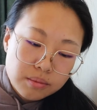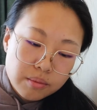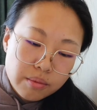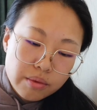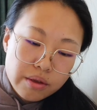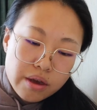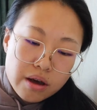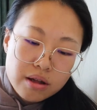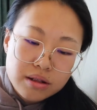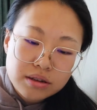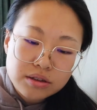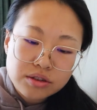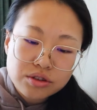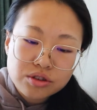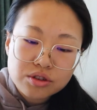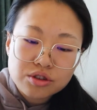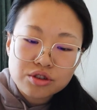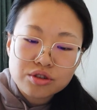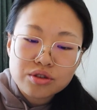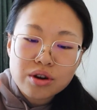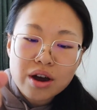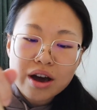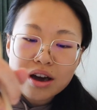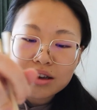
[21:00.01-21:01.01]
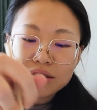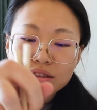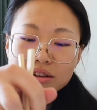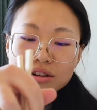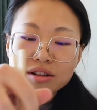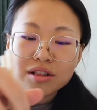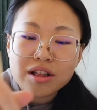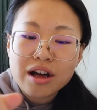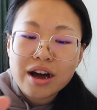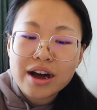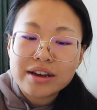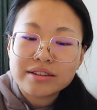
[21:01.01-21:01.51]
Now let's just try the
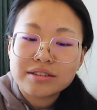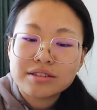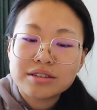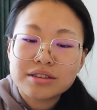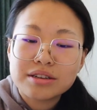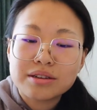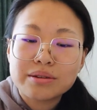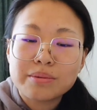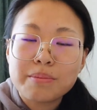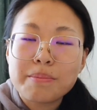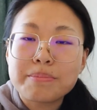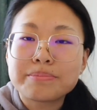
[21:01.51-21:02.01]
classic